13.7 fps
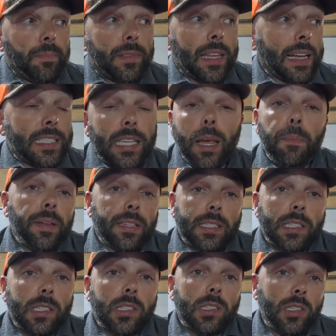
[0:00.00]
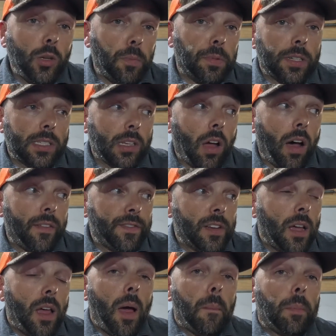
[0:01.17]
That tip is super soft,
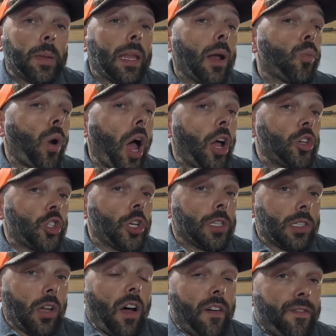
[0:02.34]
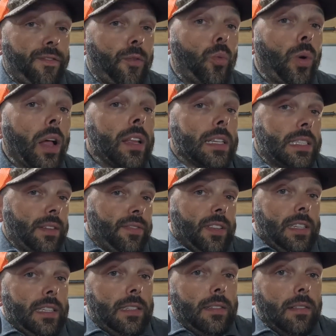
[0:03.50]
but that rod shuts off
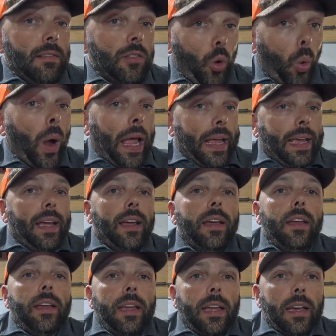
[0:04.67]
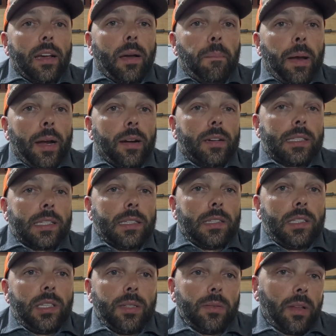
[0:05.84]
relatively quick in comparison
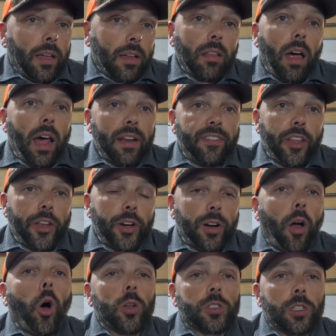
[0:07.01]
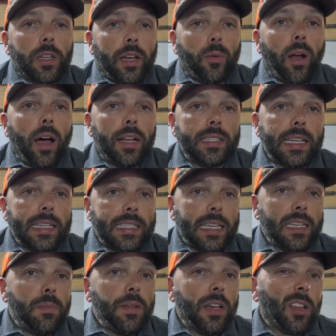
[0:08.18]
to like a lot of other ultralight rods that
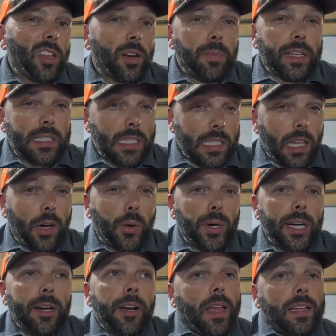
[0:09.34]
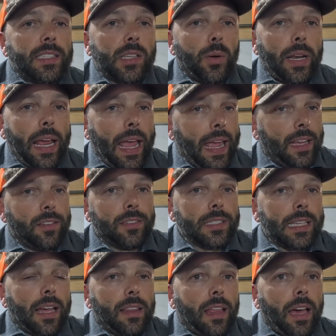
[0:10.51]
tend to be a little bit slower. And so it handles
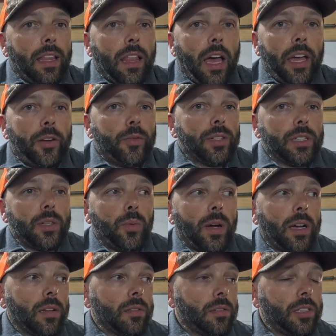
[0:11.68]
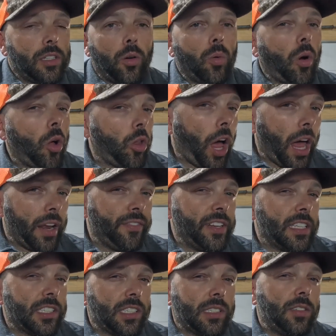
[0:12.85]
that light line really well. You know, a lot of it
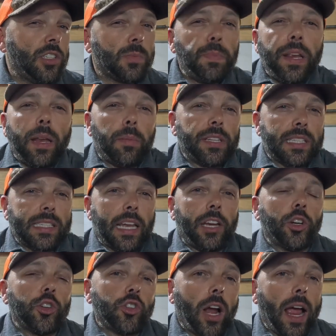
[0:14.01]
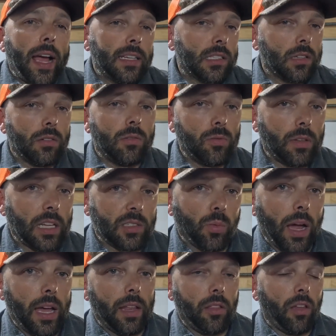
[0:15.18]
is just being able to set your drag. So that's
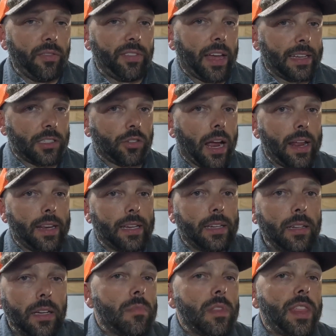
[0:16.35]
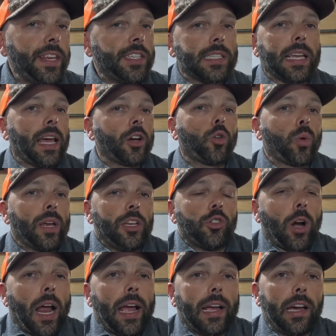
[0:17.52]
why I love that Stratic. They just had a great
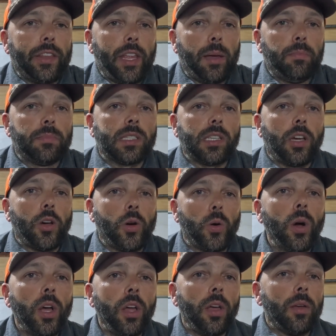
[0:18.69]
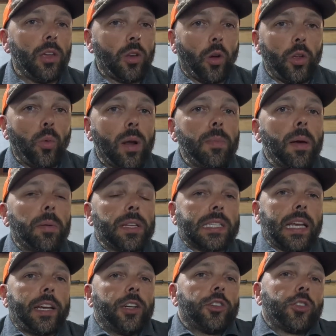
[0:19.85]
drag on them. So, you know, you want to be able to
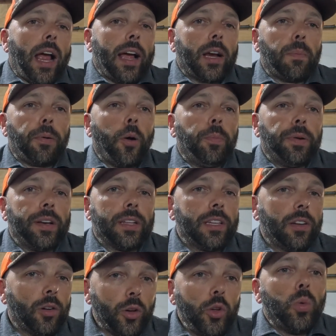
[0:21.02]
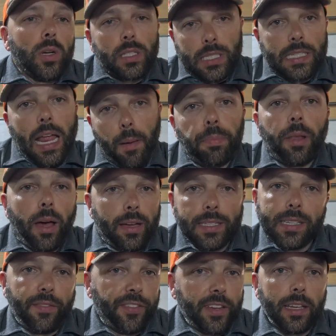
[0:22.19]
set your drag appropriately, or you will snap
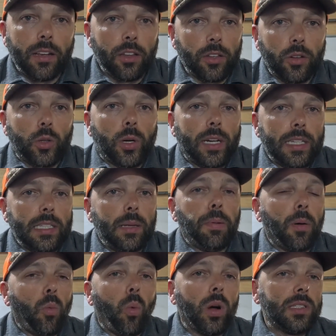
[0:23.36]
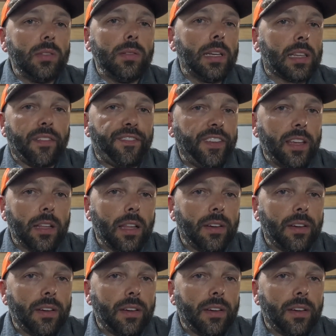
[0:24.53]
lines if you get a little crazy. But once you get the feel